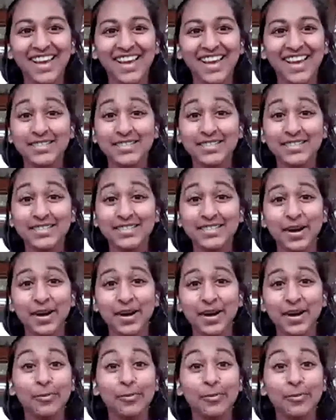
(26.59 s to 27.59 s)
So
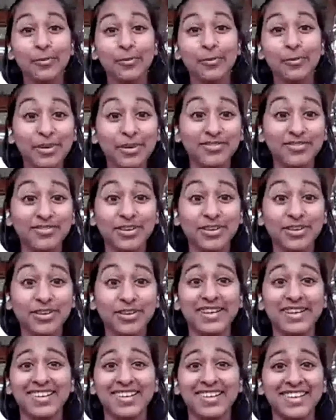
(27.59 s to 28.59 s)
welcome
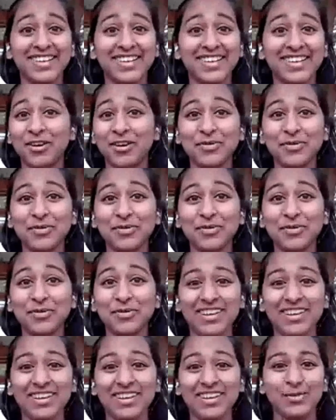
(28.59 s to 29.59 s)
everyone. I hope you're
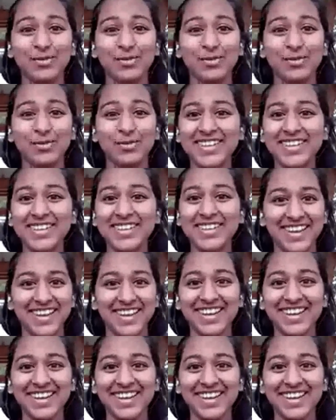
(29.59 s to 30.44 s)
having a great day.